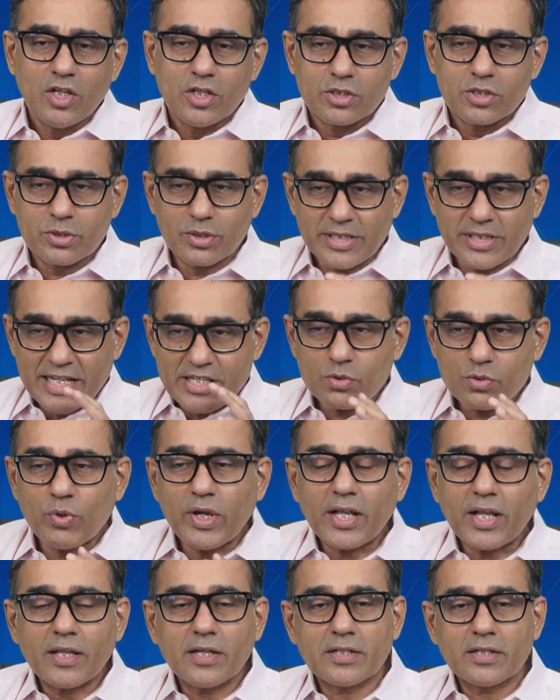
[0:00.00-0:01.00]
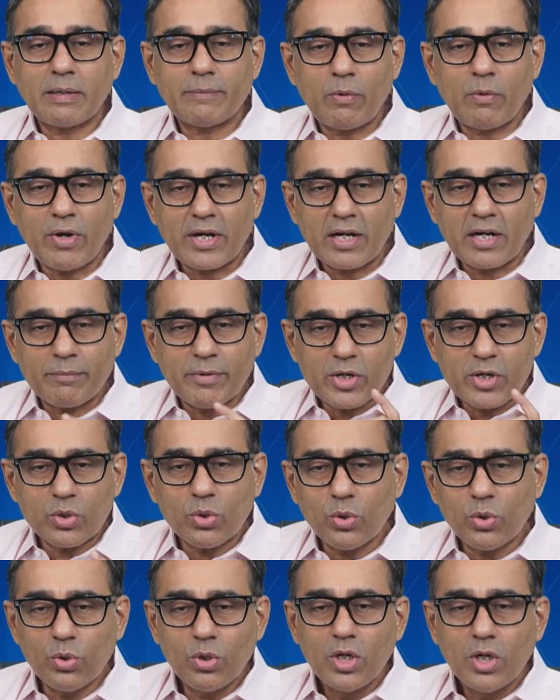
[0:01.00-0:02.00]
So that's where, number one. Number
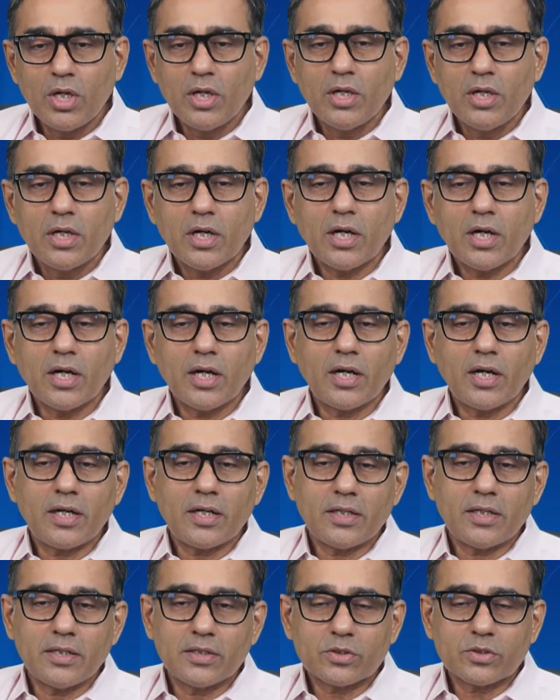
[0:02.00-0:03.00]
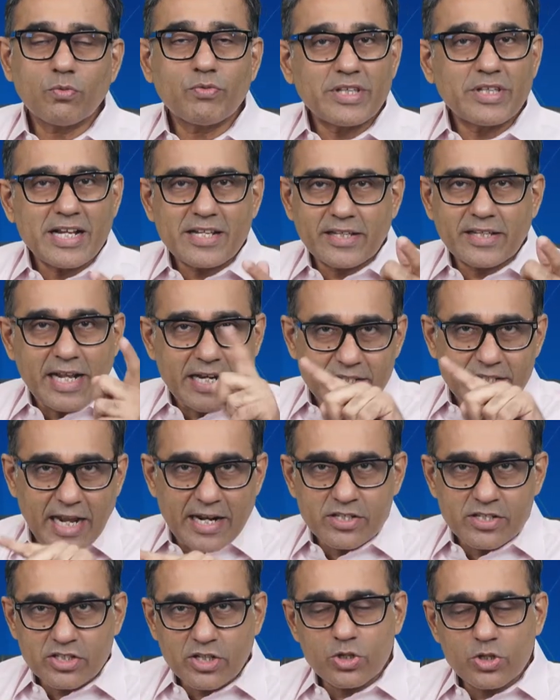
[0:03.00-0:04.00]
two, that's
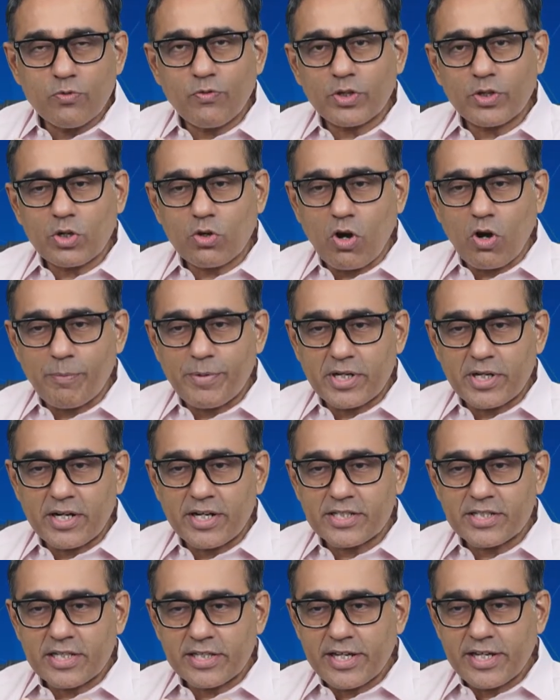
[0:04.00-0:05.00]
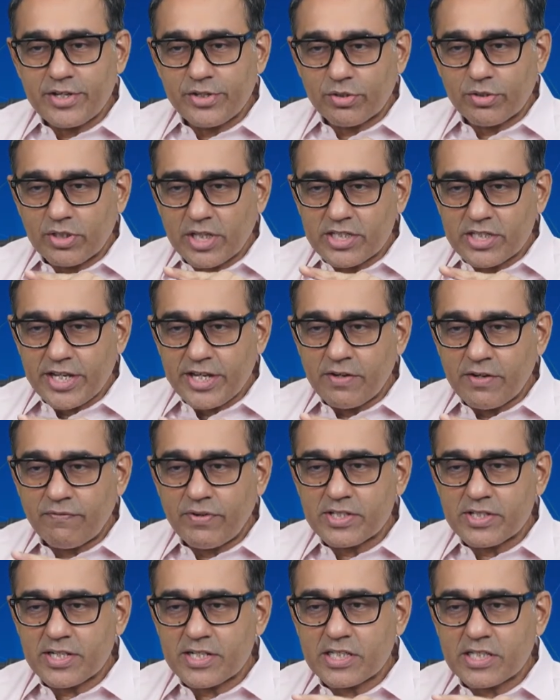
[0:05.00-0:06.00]
answer you for the corporate earnings. And then there is
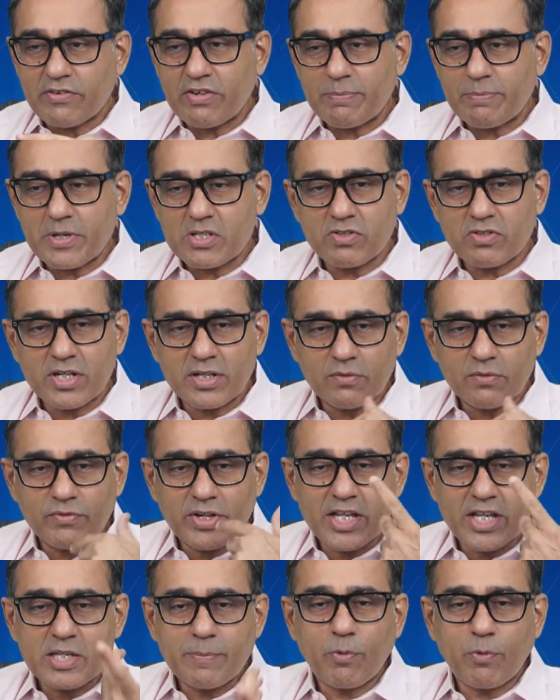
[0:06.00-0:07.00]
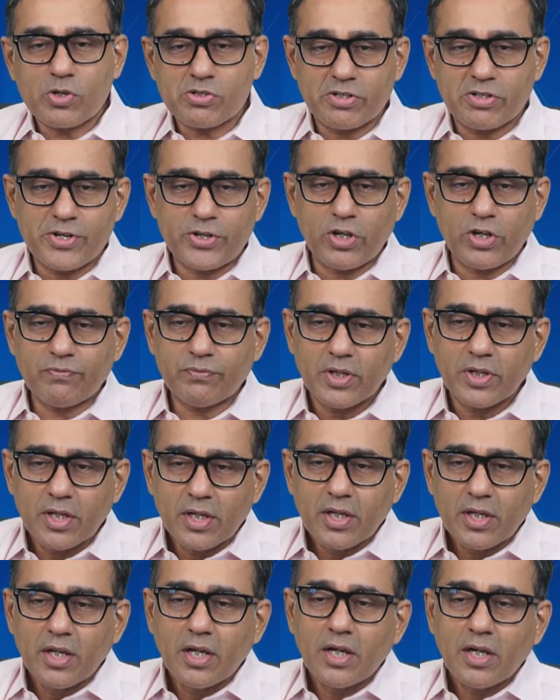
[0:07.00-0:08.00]
inflation 7+1. Where is the possibility of
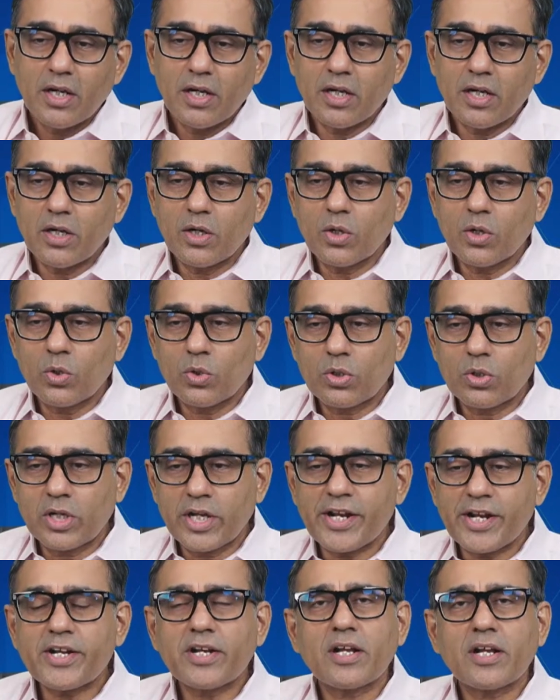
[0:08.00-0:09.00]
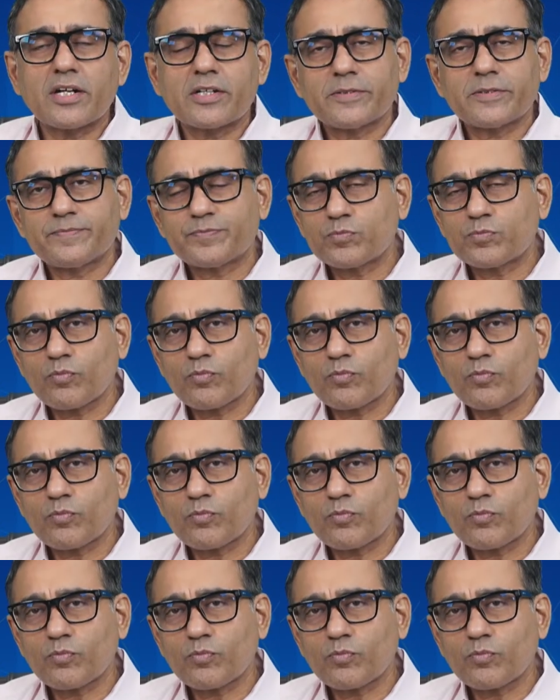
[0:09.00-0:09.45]
rate cut?